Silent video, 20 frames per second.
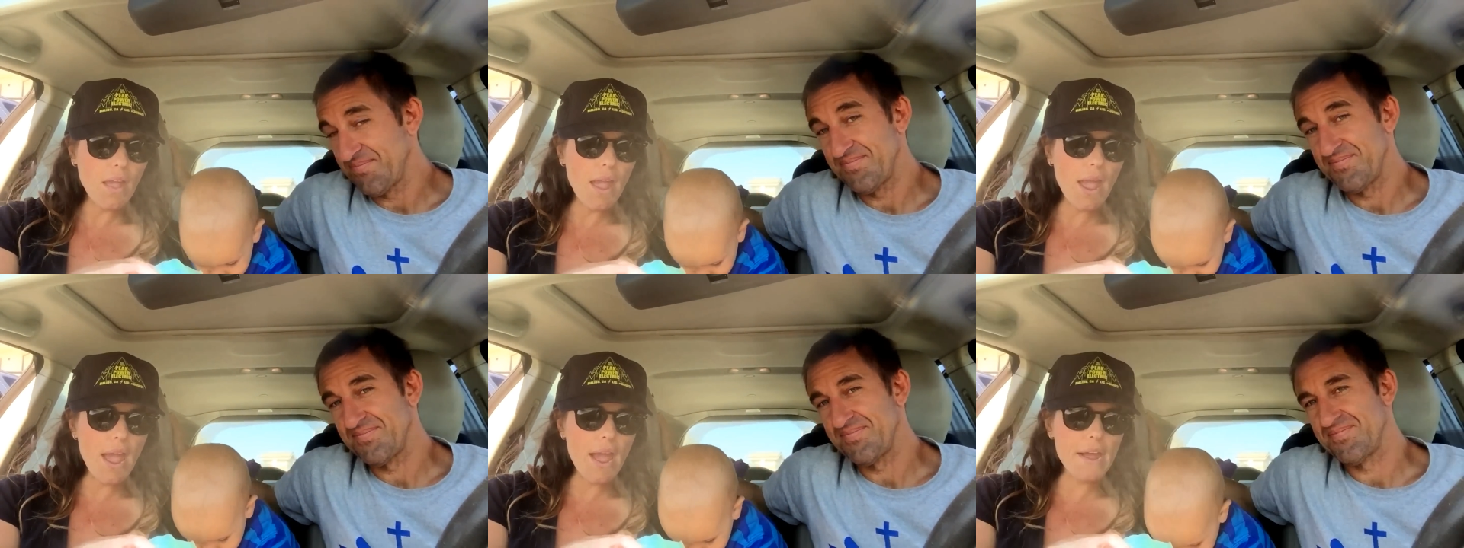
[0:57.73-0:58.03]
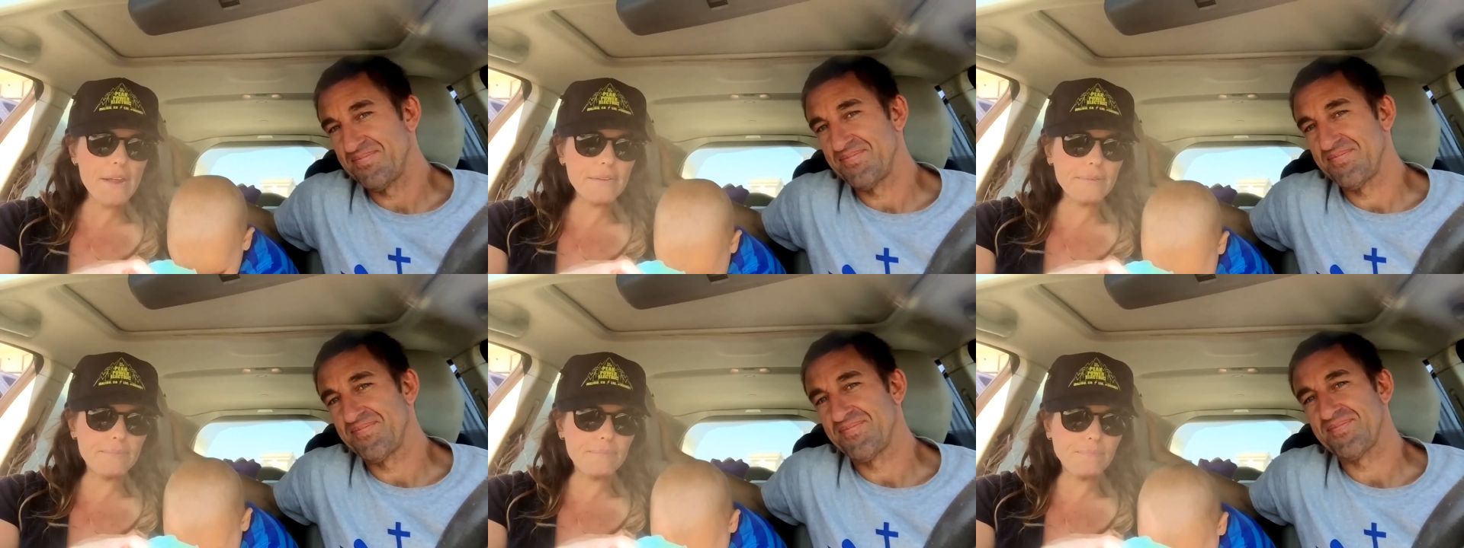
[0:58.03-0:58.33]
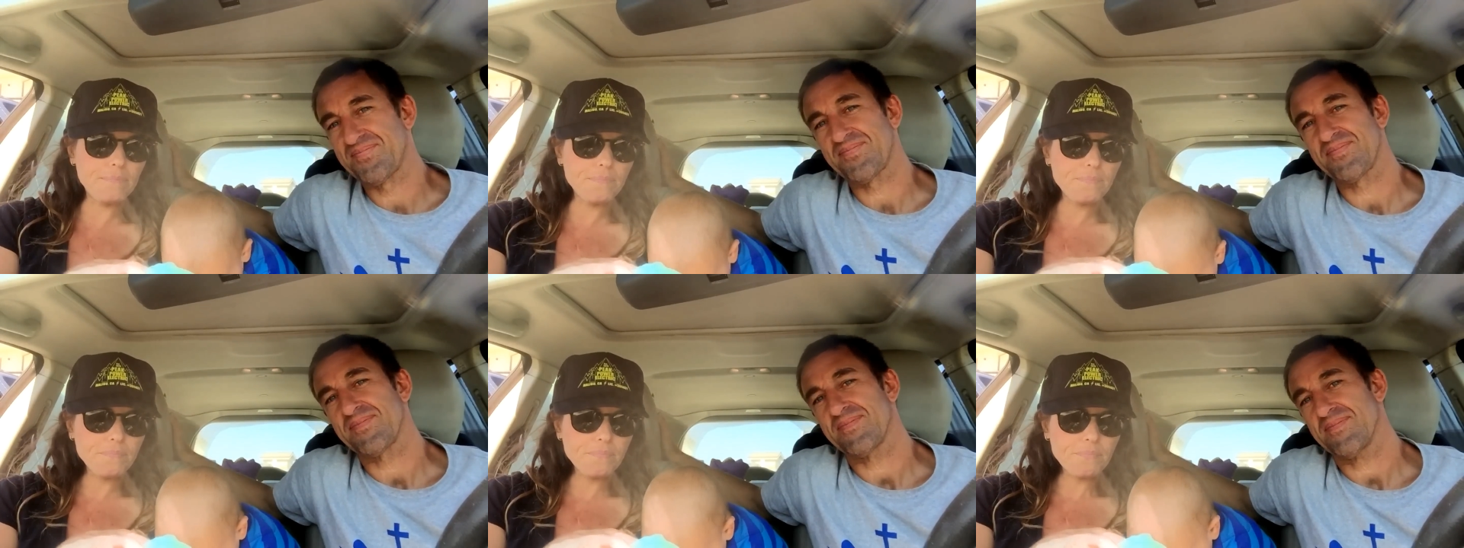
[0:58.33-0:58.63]
Speaker 1: and
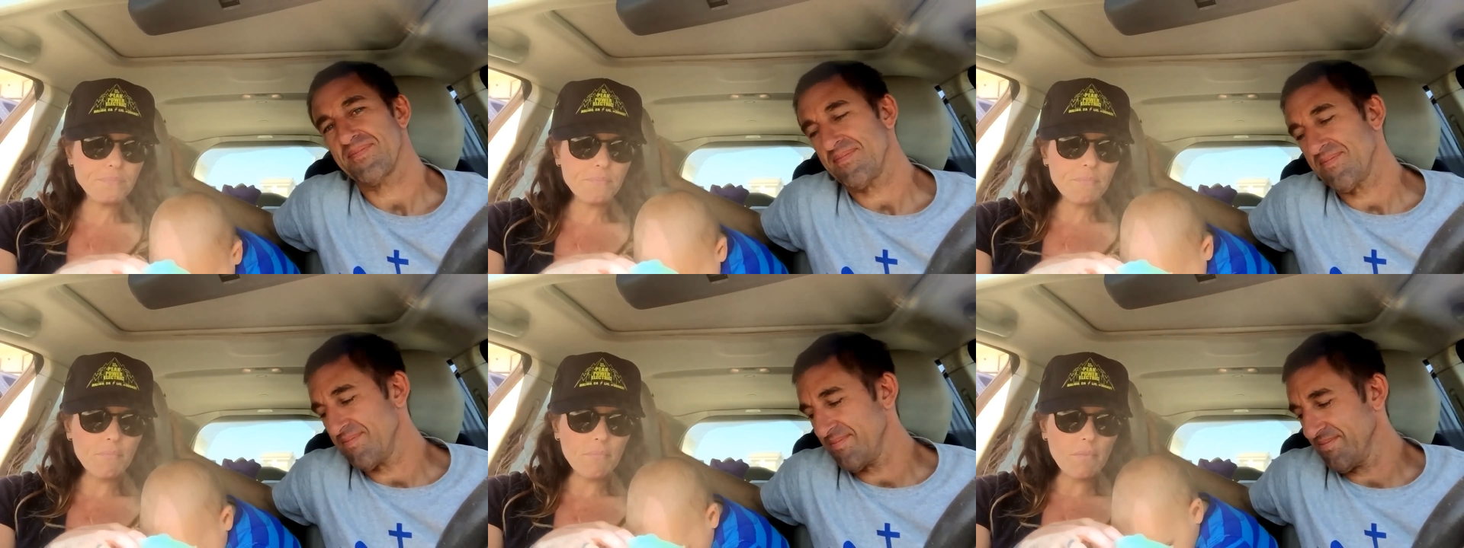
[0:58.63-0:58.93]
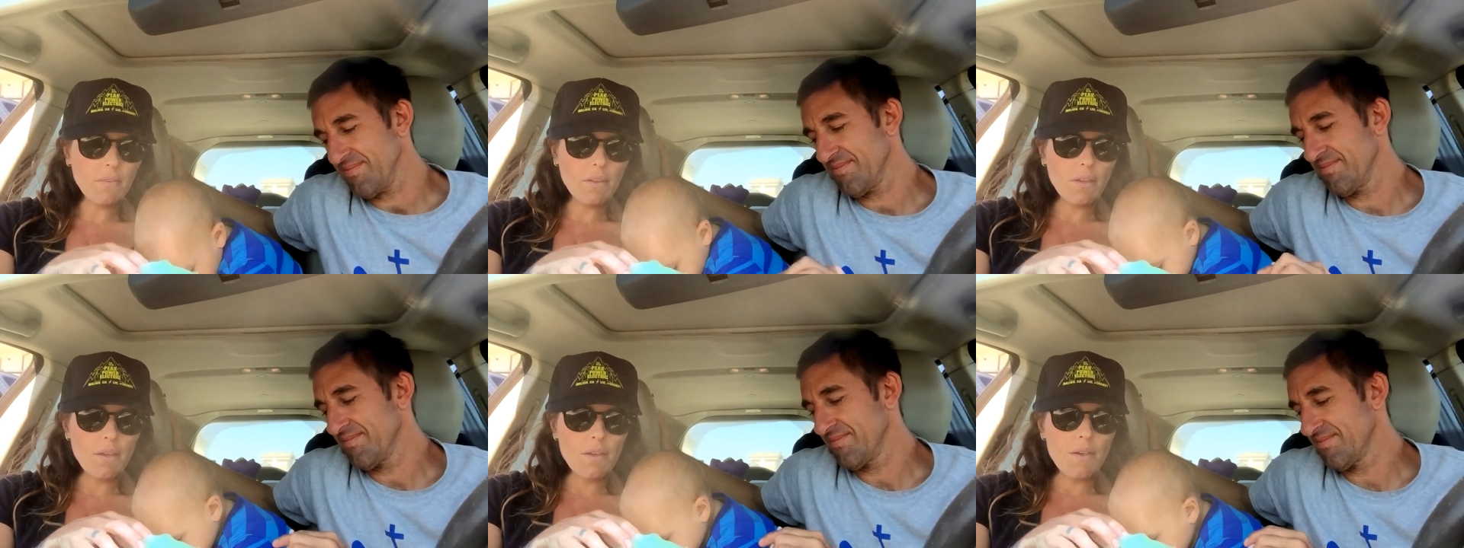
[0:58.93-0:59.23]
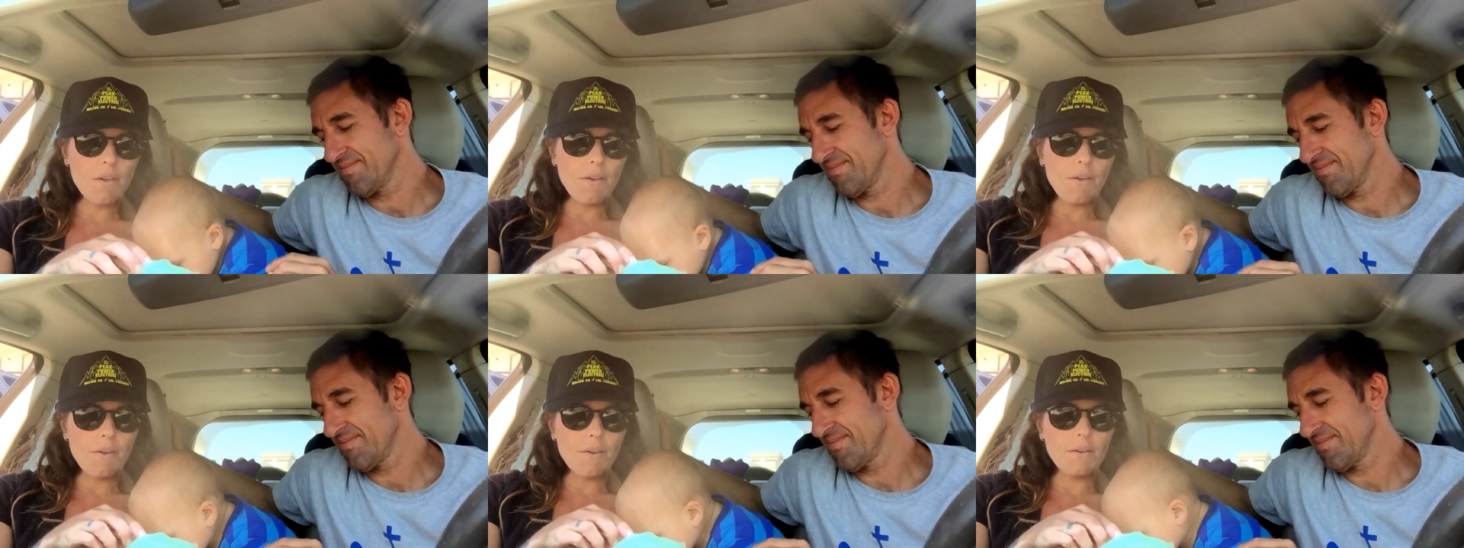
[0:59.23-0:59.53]

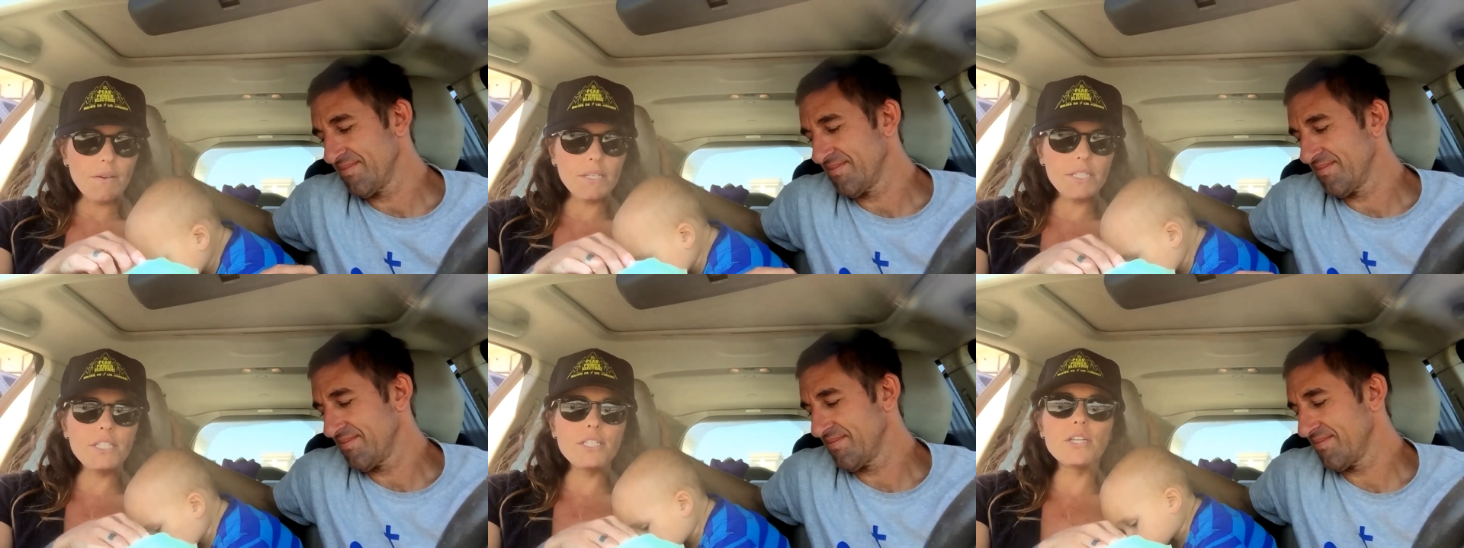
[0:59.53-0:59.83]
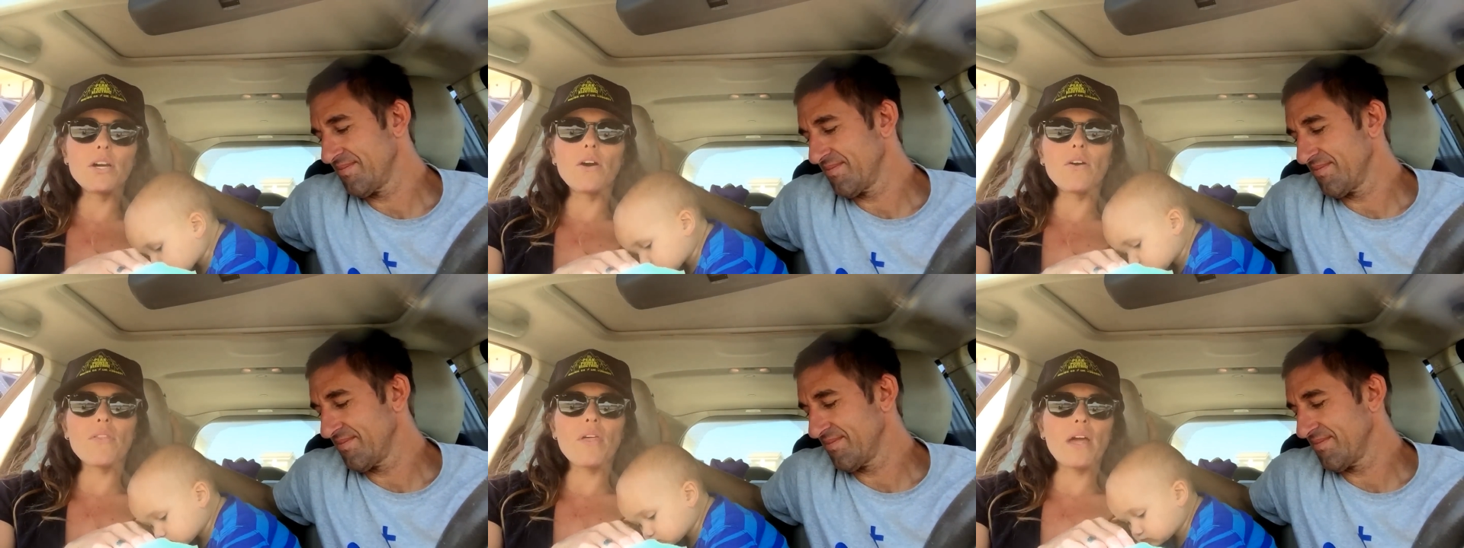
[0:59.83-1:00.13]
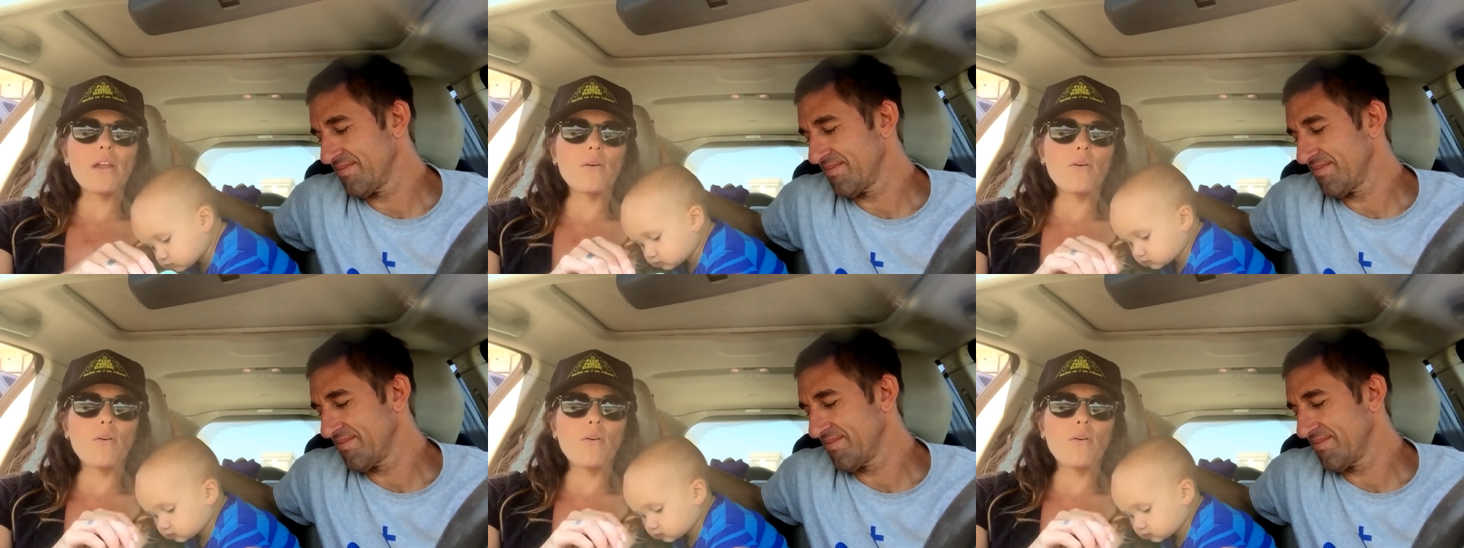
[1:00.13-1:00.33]
you know that